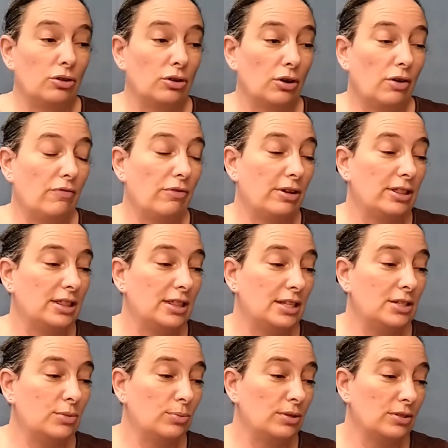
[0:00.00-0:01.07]
of what
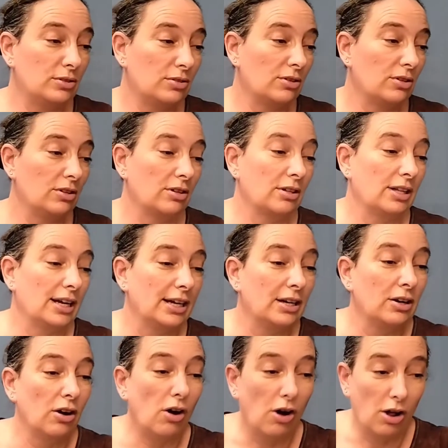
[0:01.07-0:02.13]
this one's going to look like
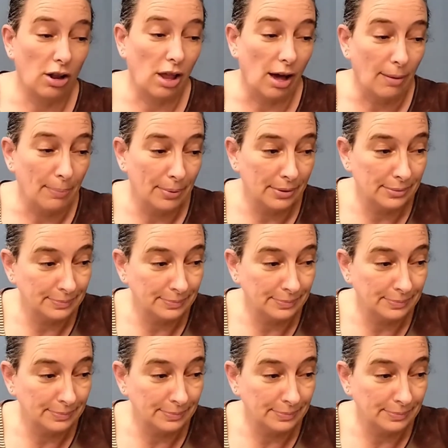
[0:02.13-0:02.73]
all up.